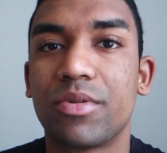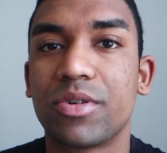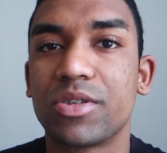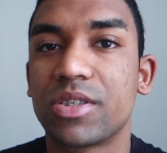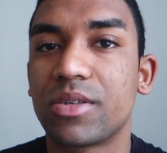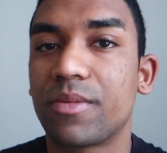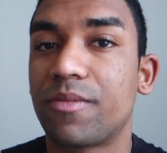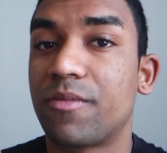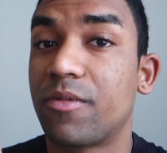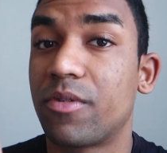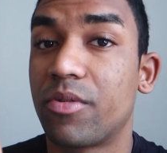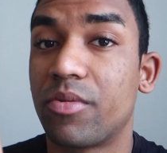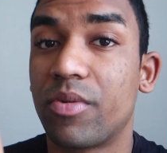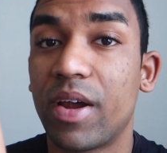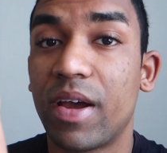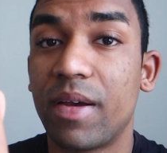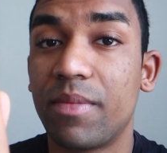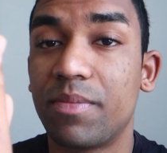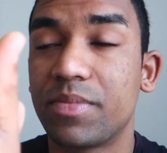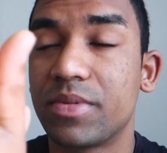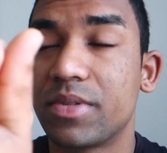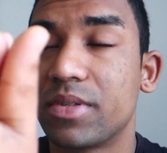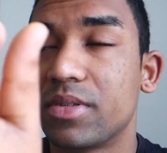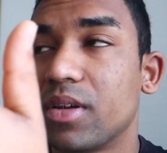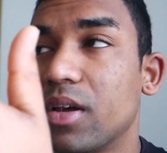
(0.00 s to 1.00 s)
push-up for
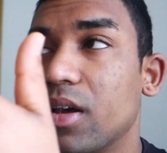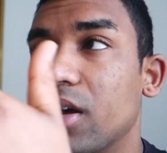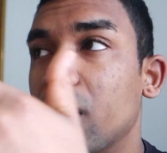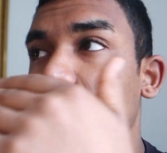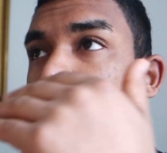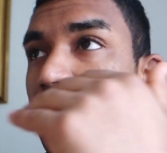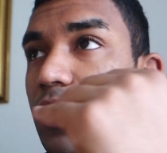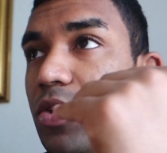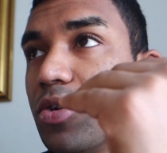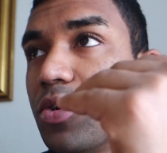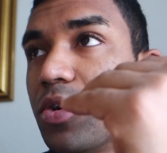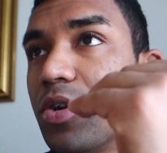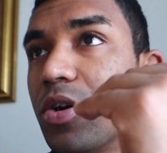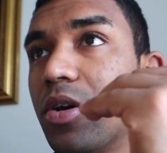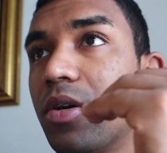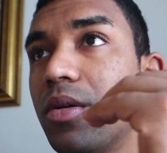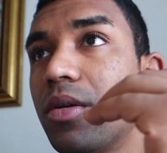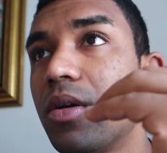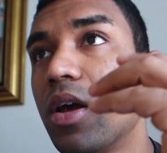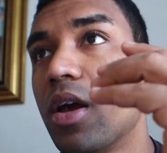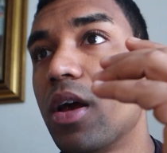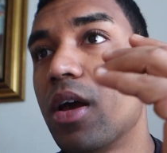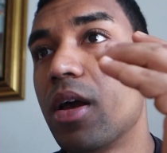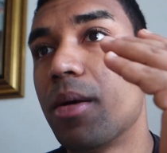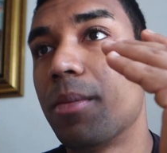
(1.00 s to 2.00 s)
reps, you know.
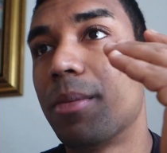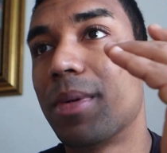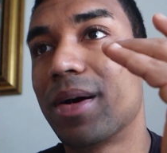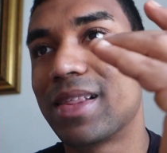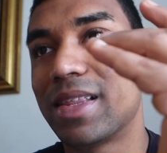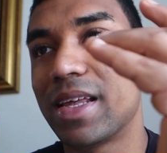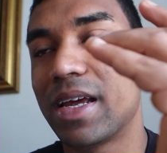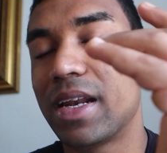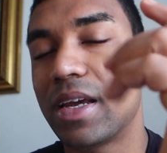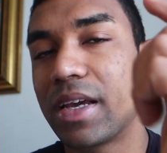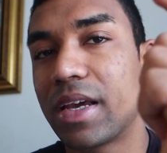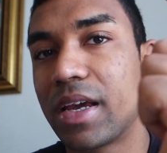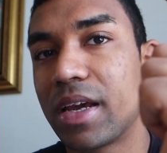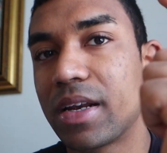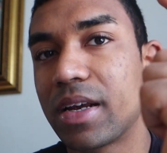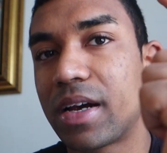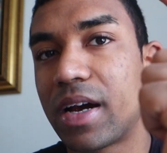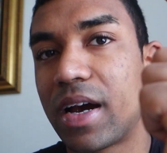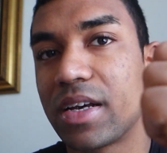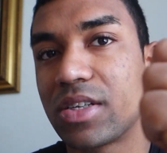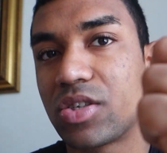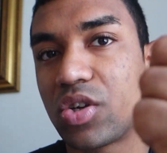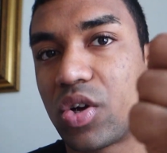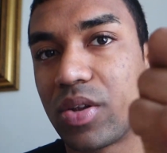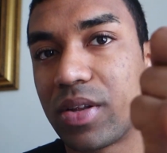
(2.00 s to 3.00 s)
But then again,
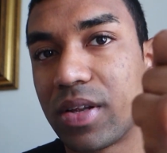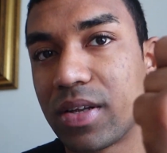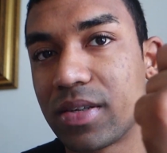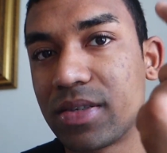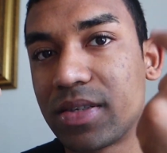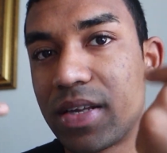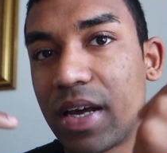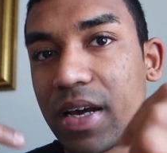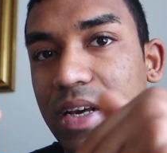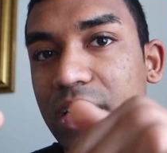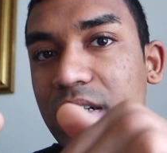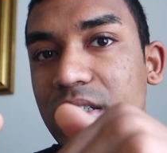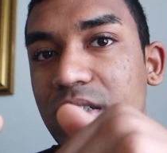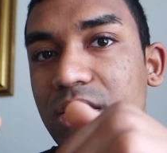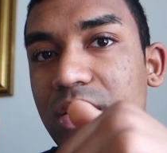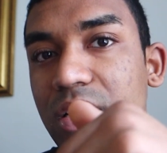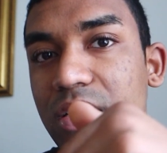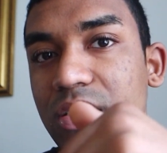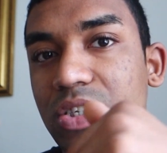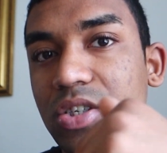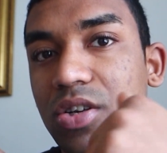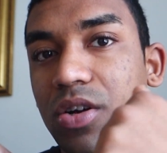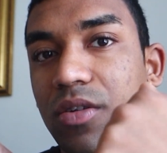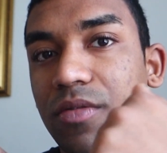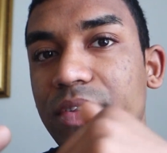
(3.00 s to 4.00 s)
guys, on the second
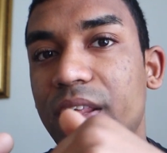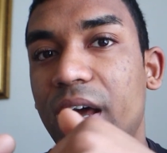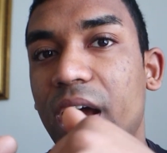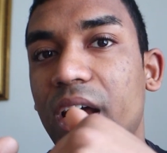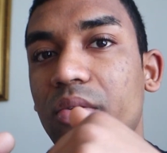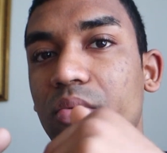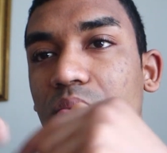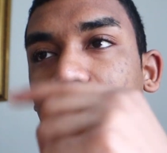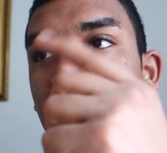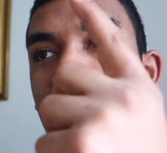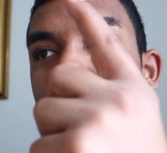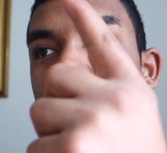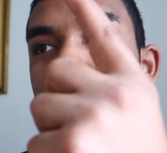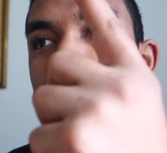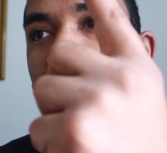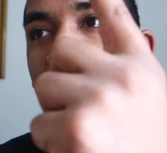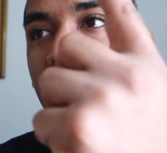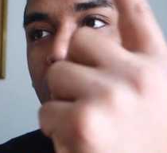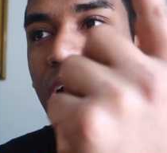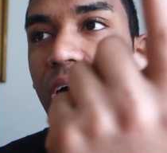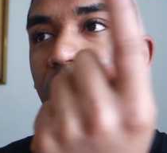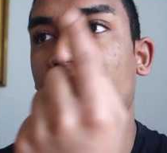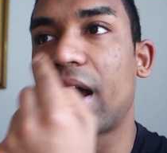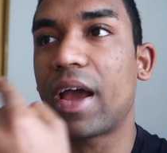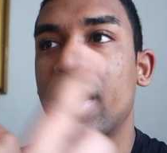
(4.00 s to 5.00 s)
session of that week,
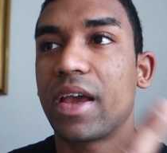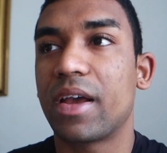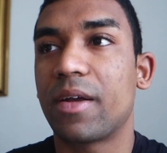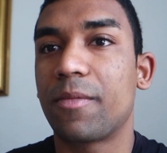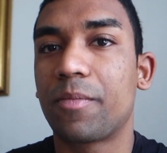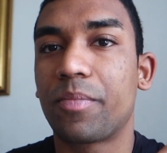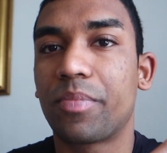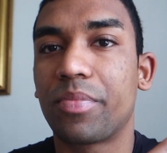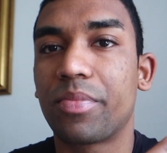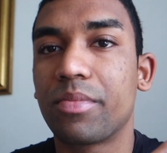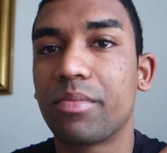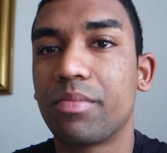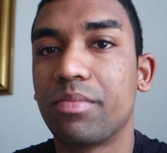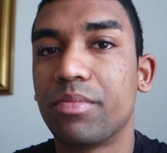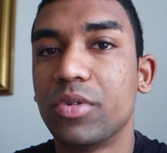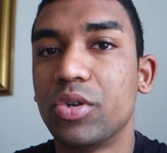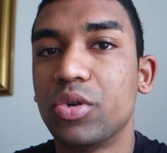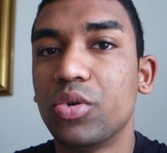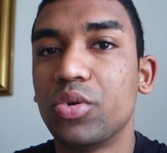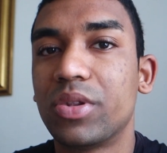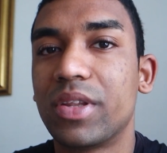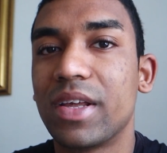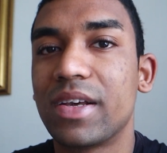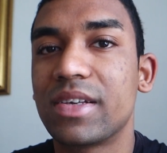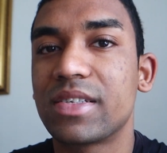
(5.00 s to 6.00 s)
I
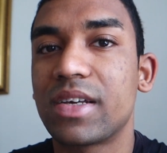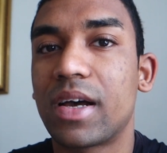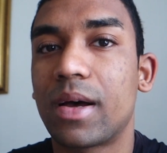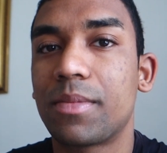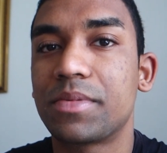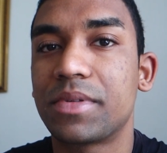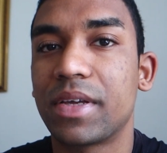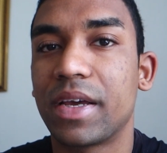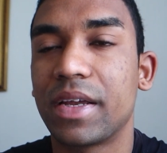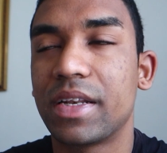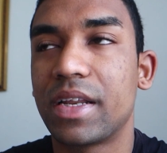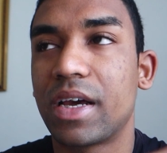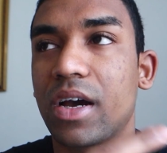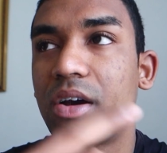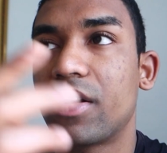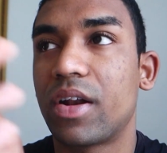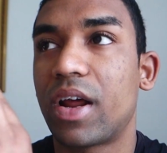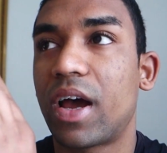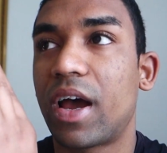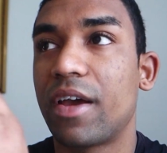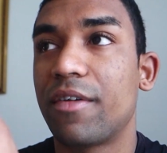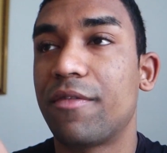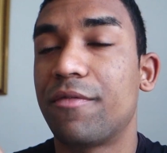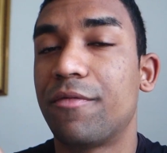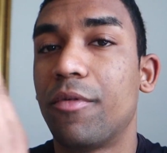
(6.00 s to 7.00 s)
do things upside down.
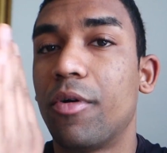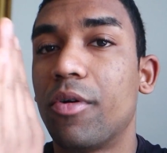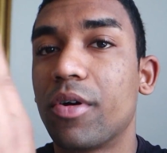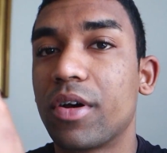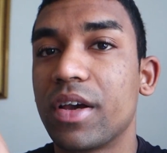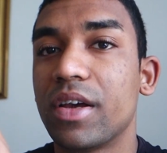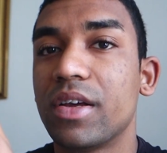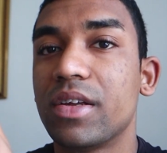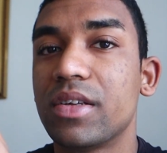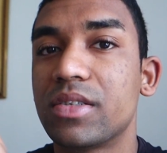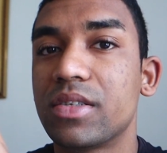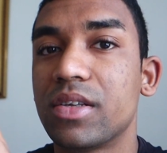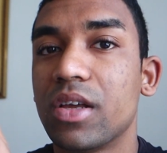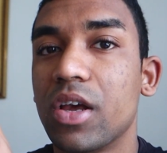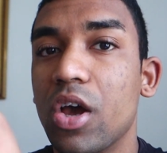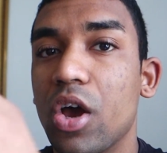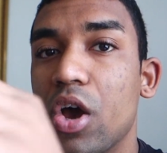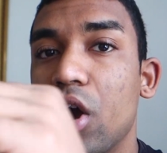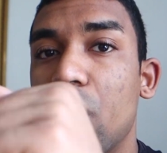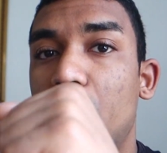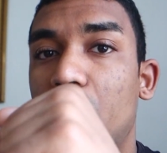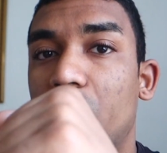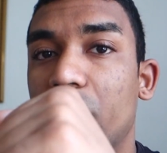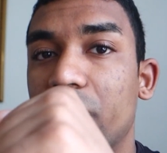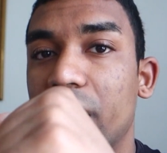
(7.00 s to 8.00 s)
I focus
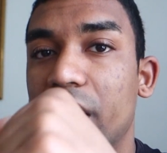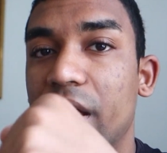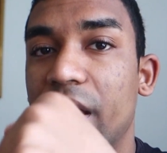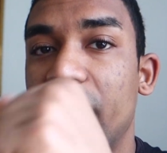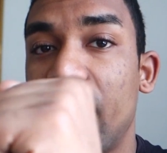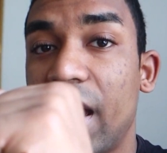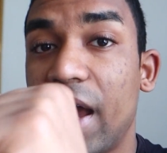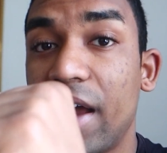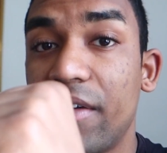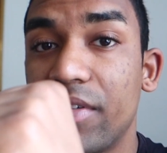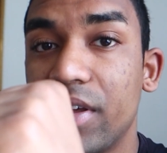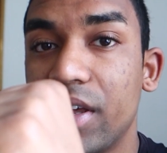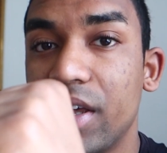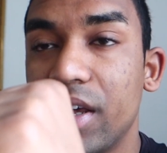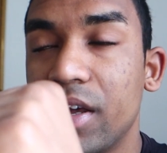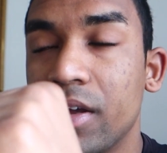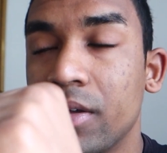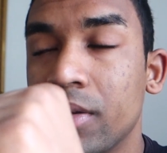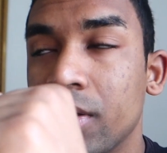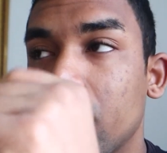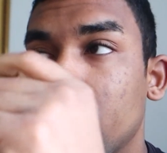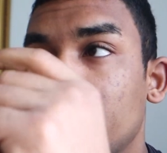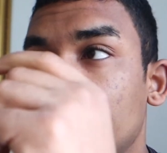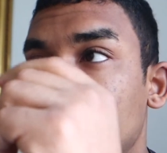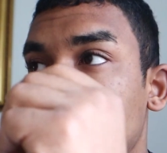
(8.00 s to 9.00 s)
on a heavy